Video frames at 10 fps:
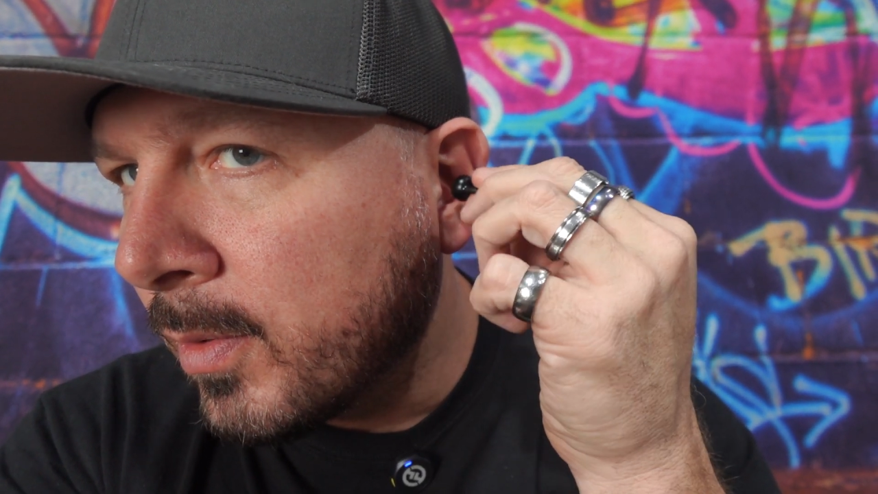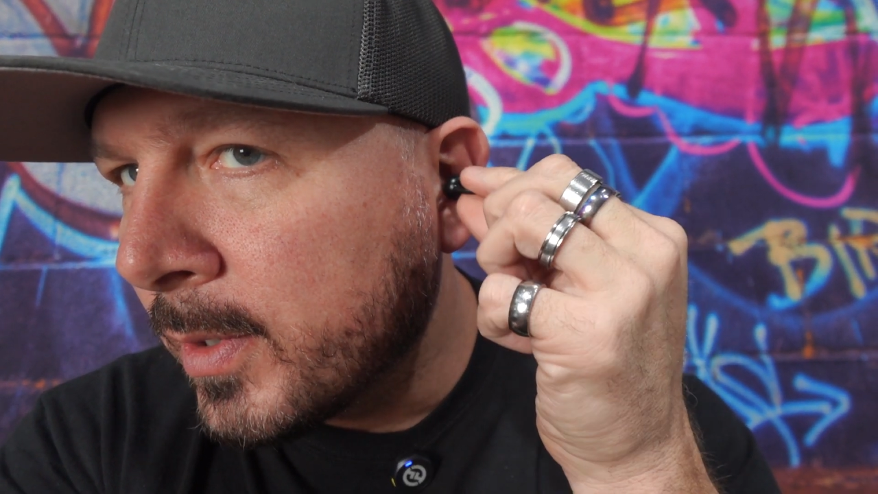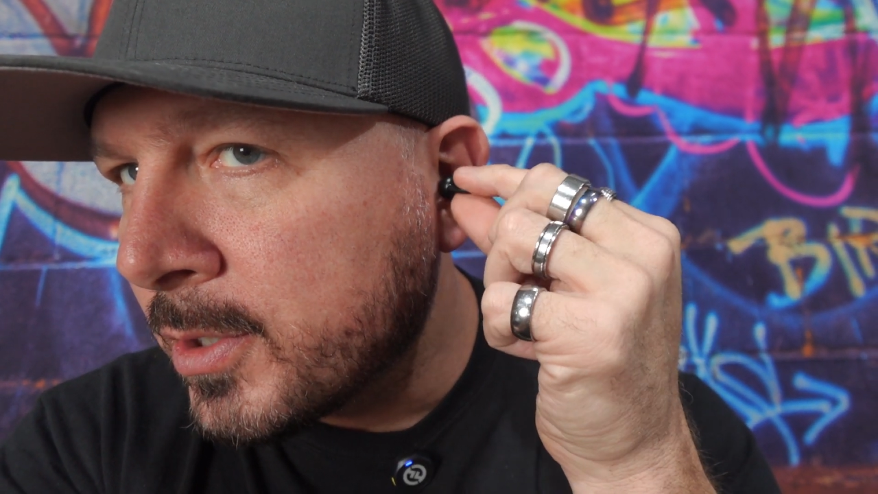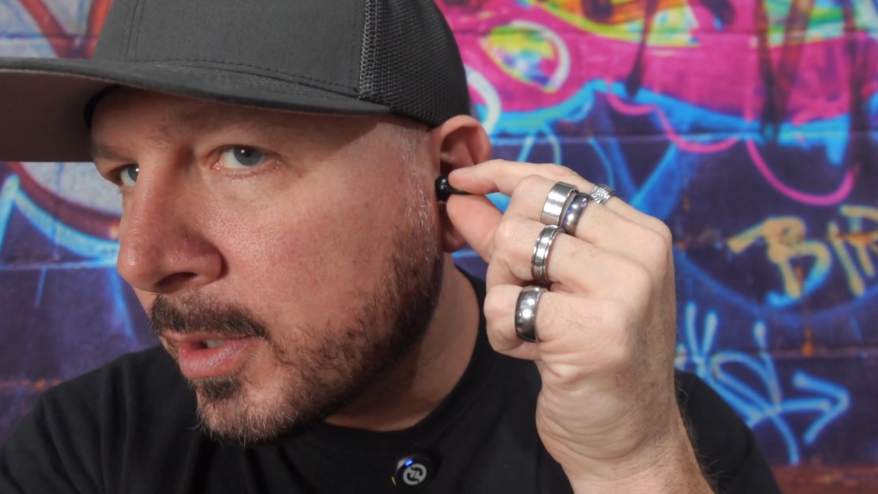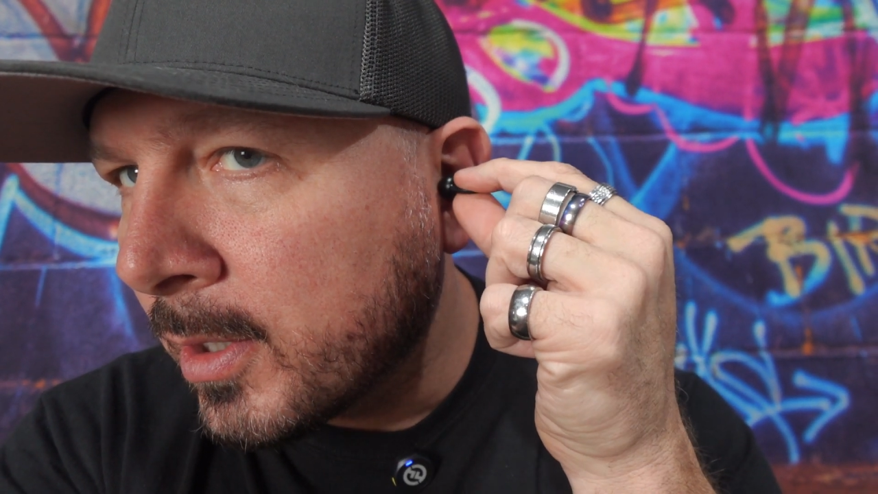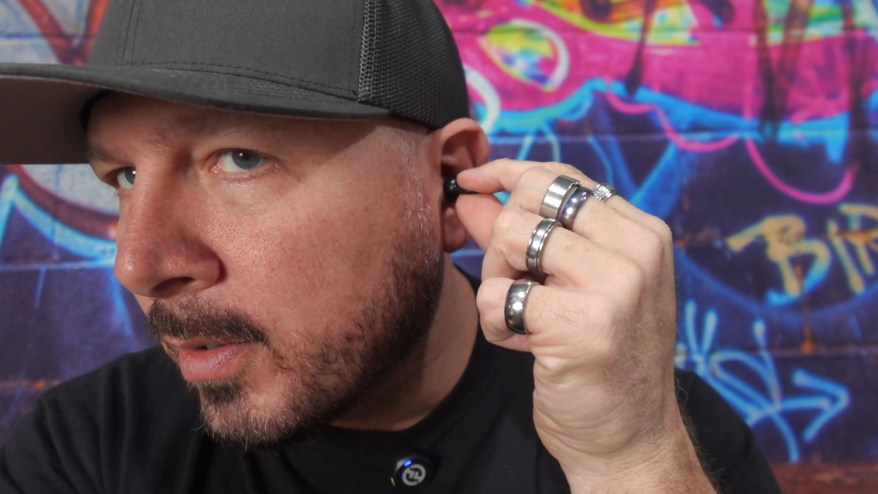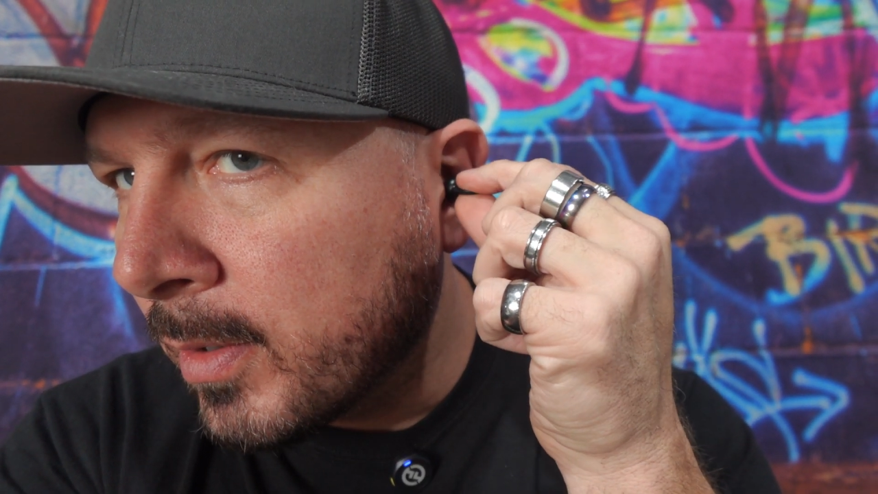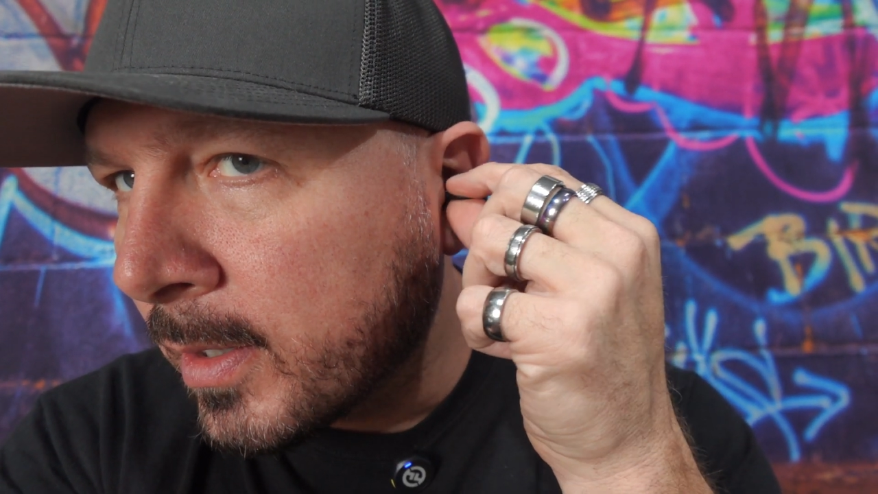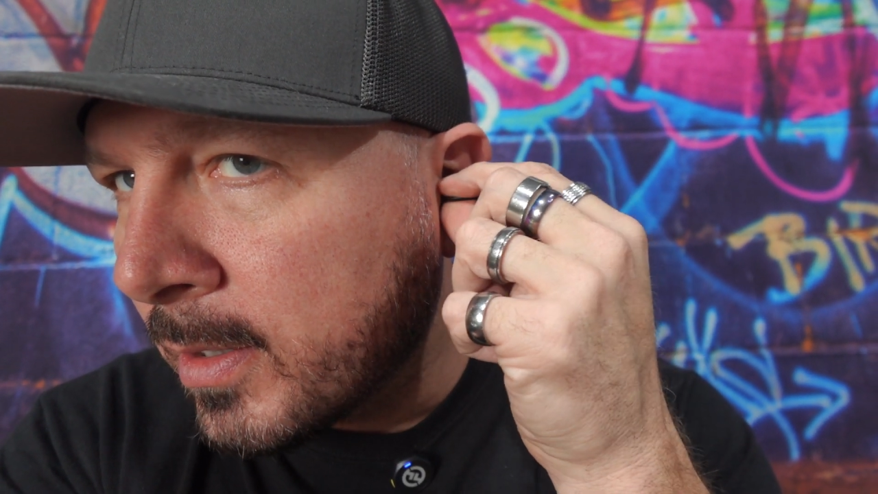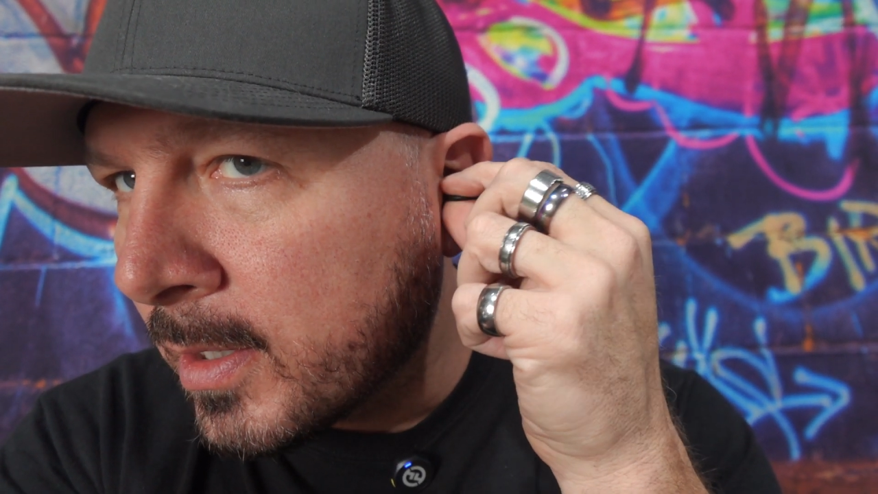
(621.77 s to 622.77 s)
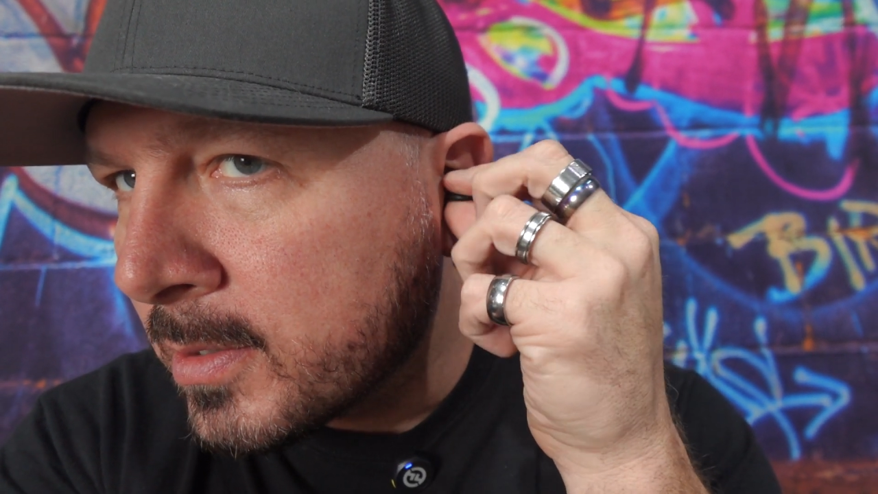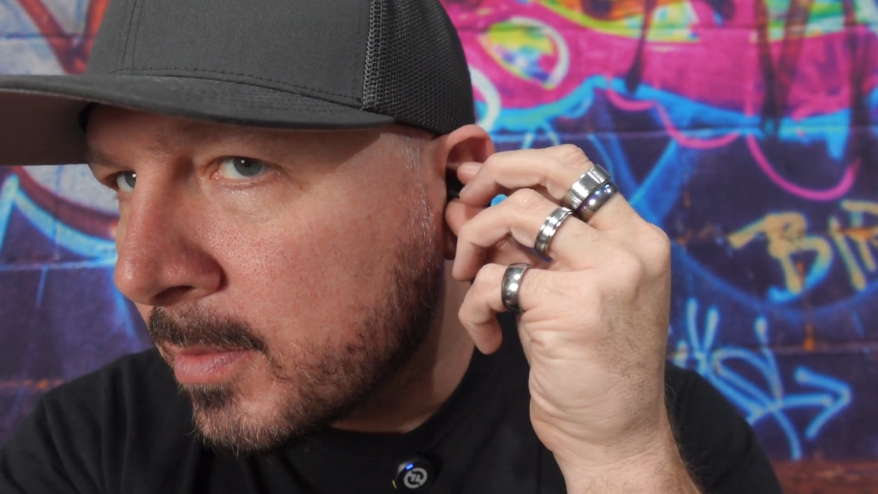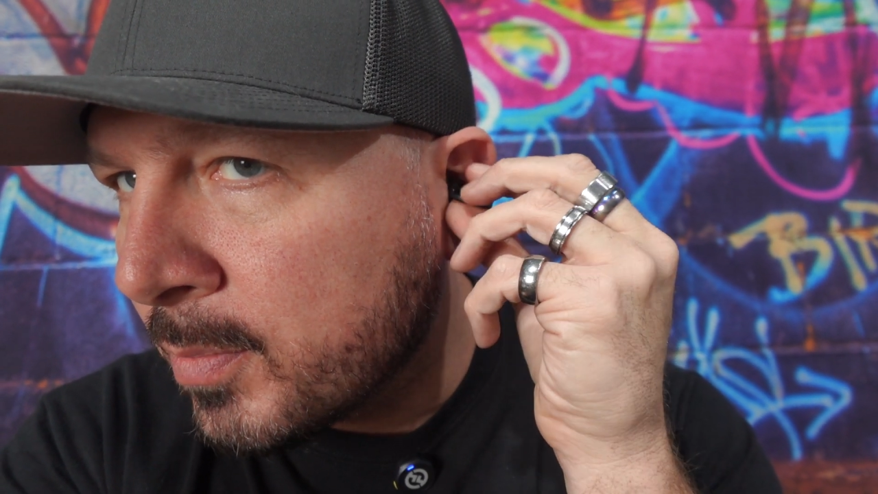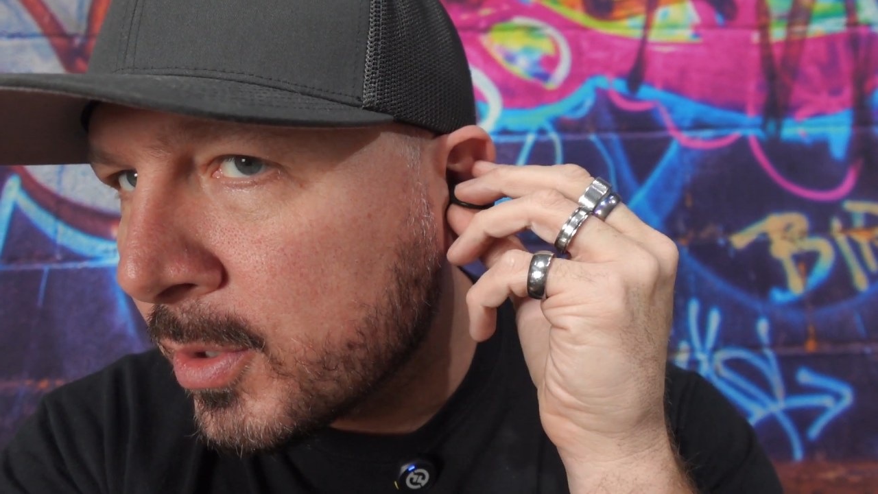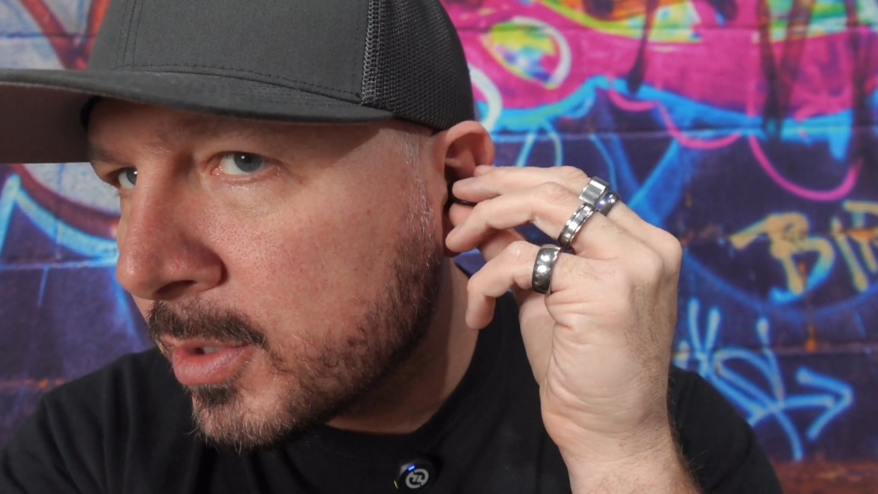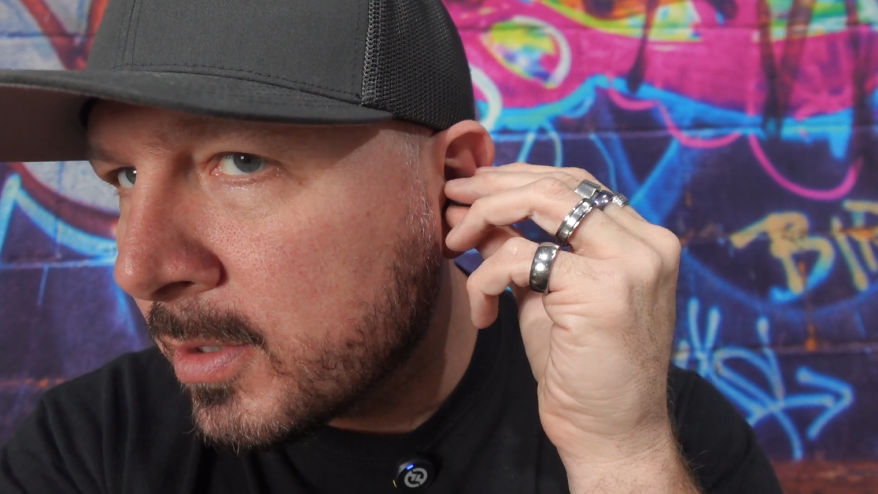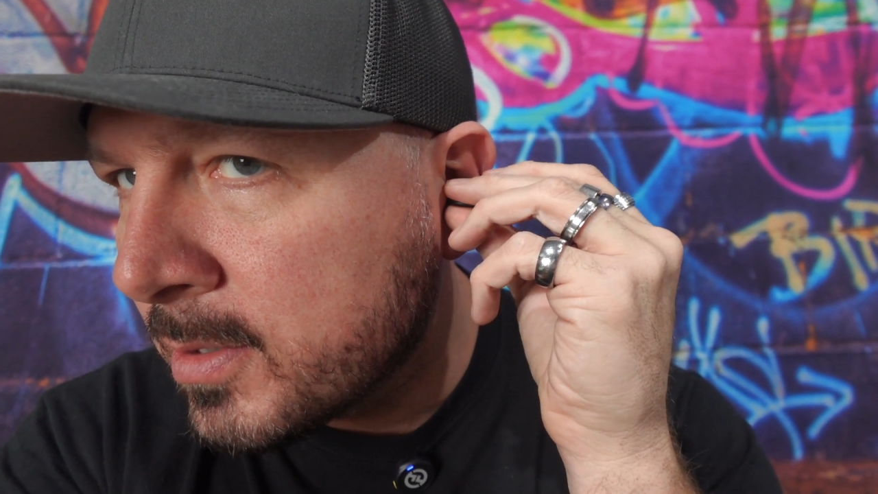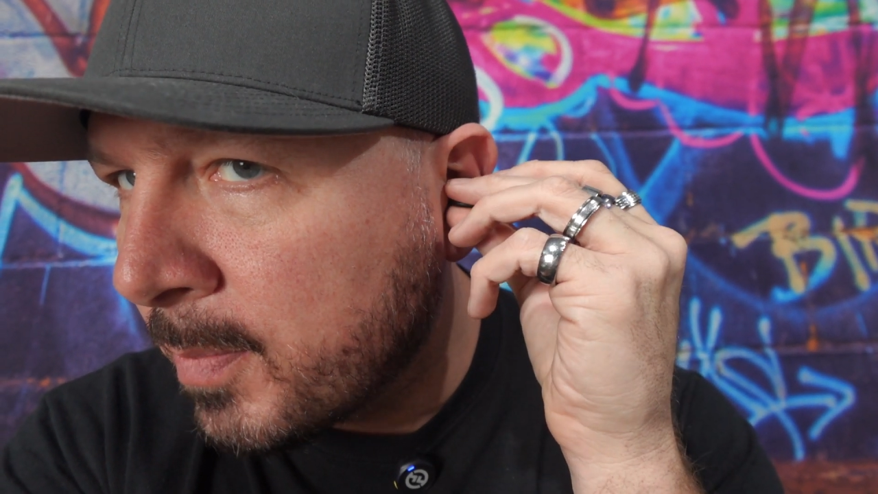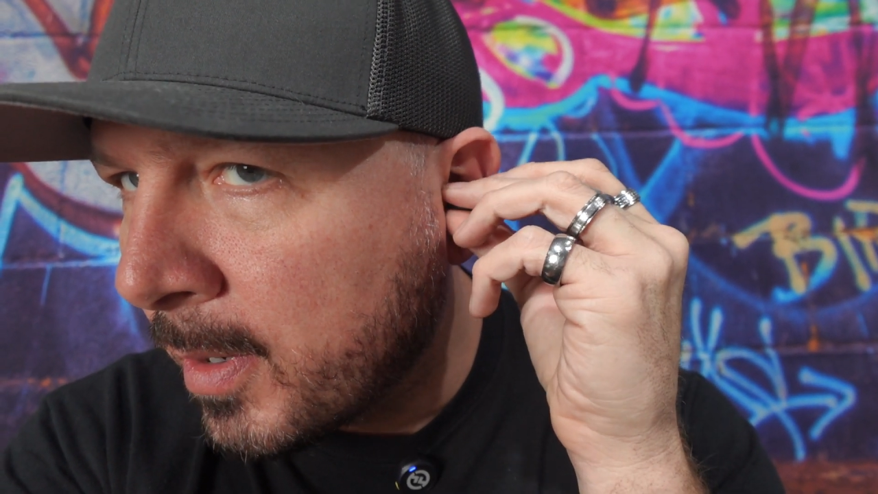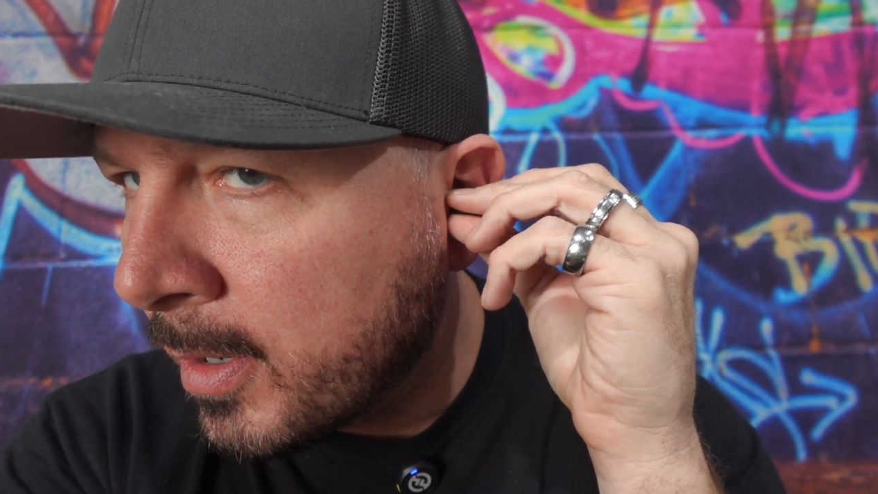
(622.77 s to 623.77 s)
originally go like this and push
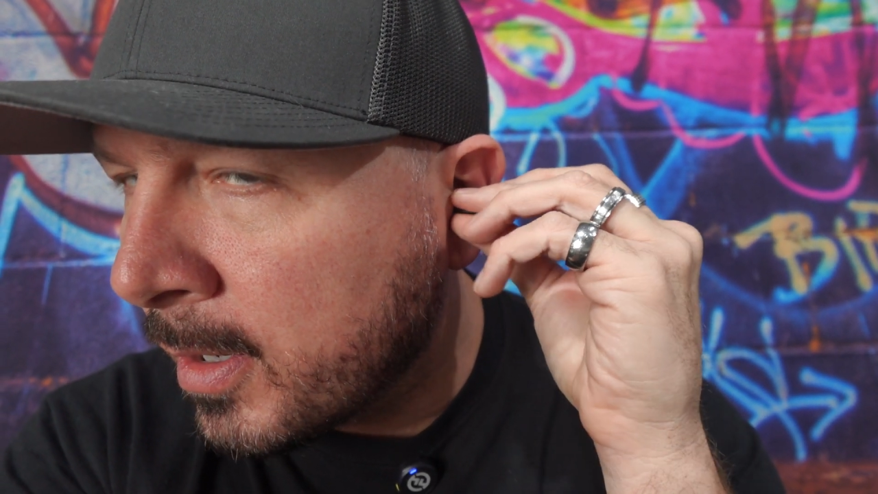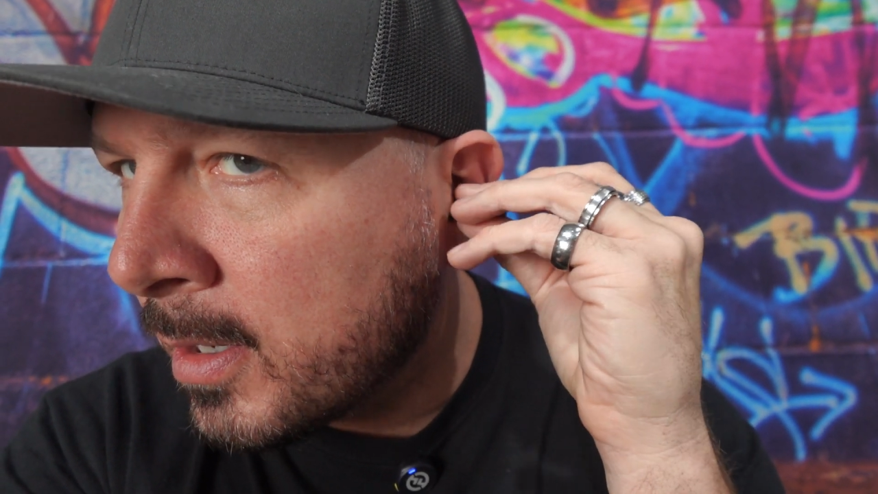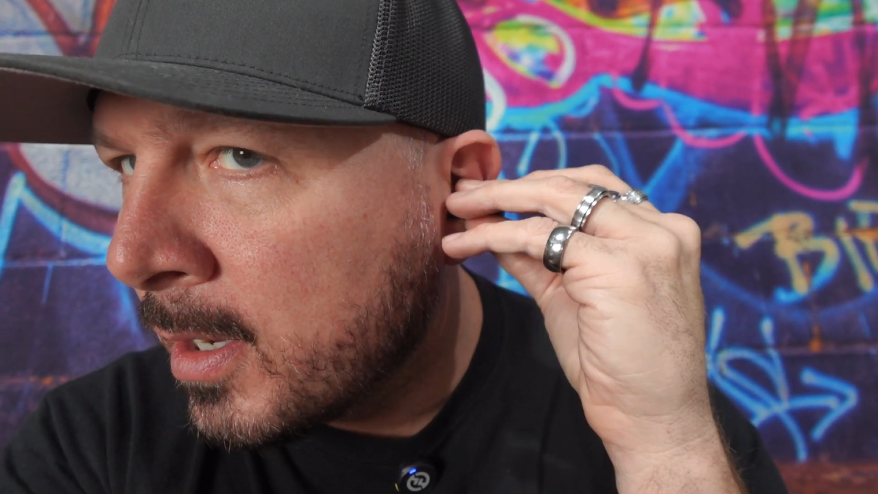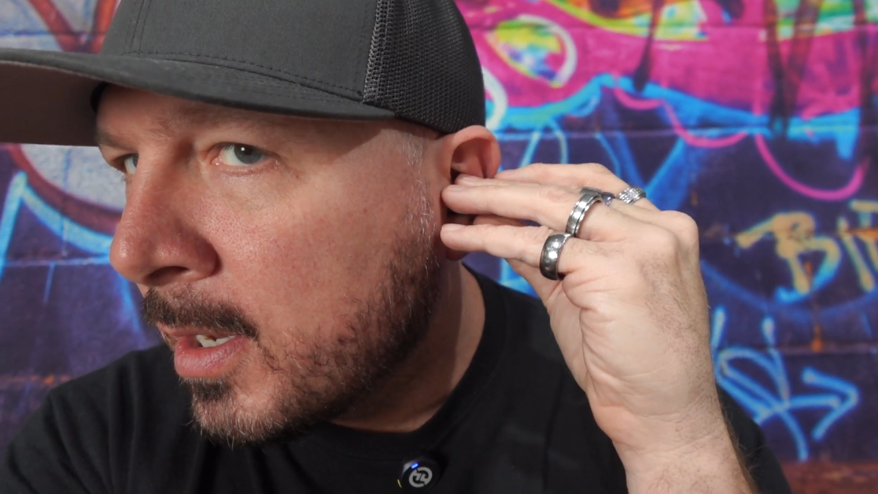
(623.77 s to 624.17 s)
this part in